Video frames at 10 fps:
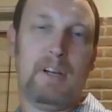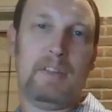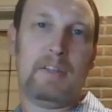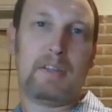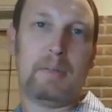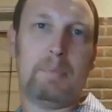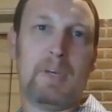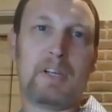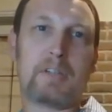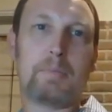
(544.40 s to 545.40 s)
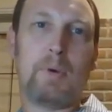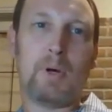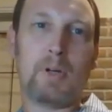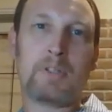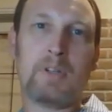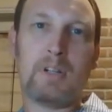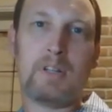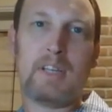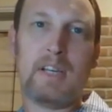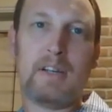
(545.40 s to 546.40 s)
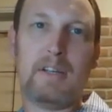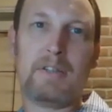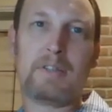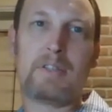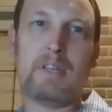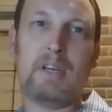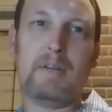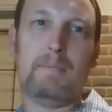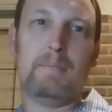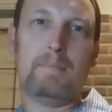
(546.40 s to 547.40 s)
think the biggest part to all of that is that